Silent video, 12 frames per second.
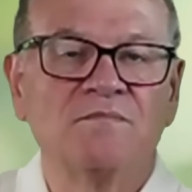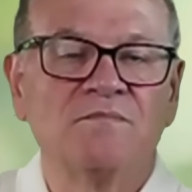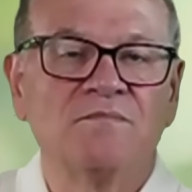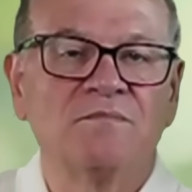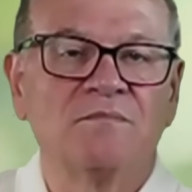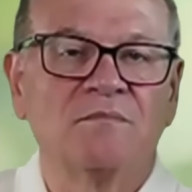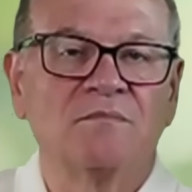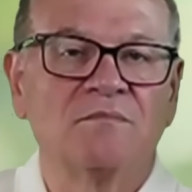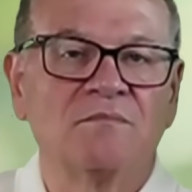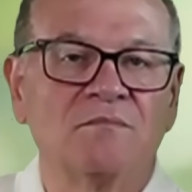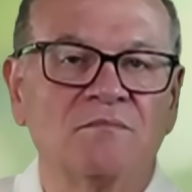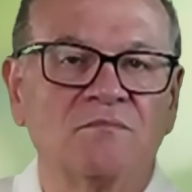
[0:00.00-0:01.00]

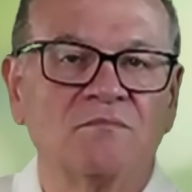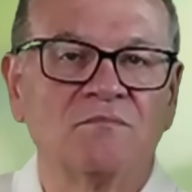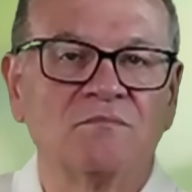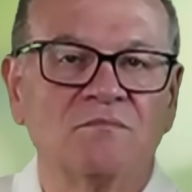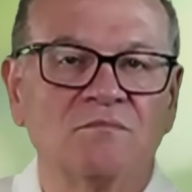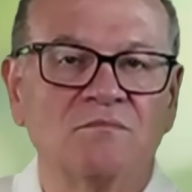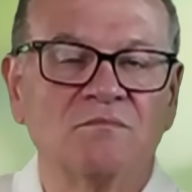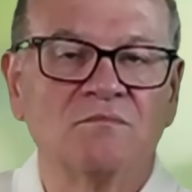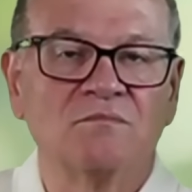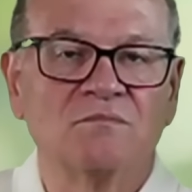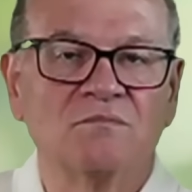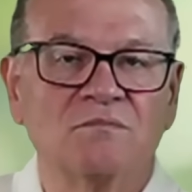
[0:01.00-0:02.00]

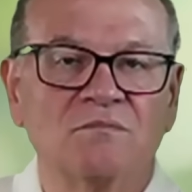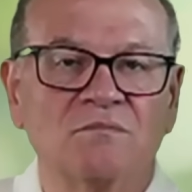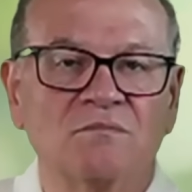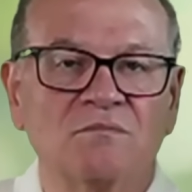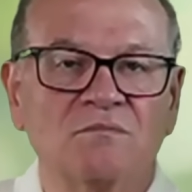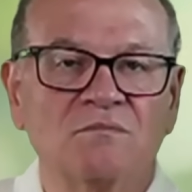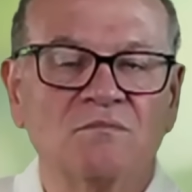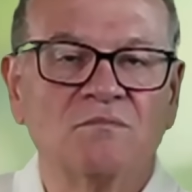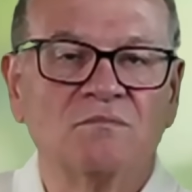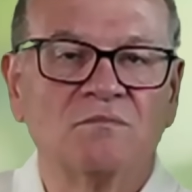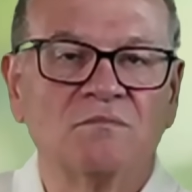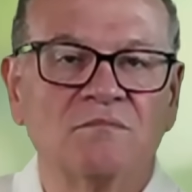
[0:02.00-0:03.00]

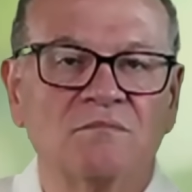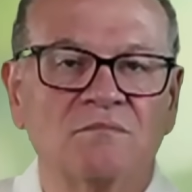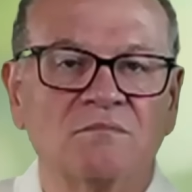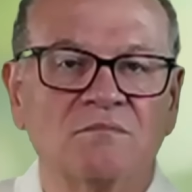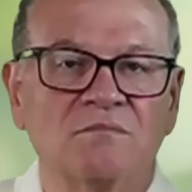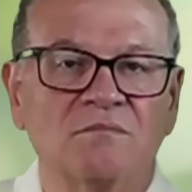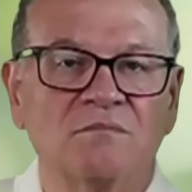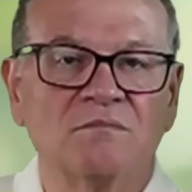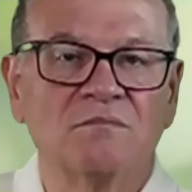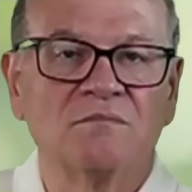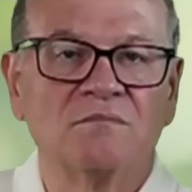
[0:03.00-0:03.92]
The person shown says nothing.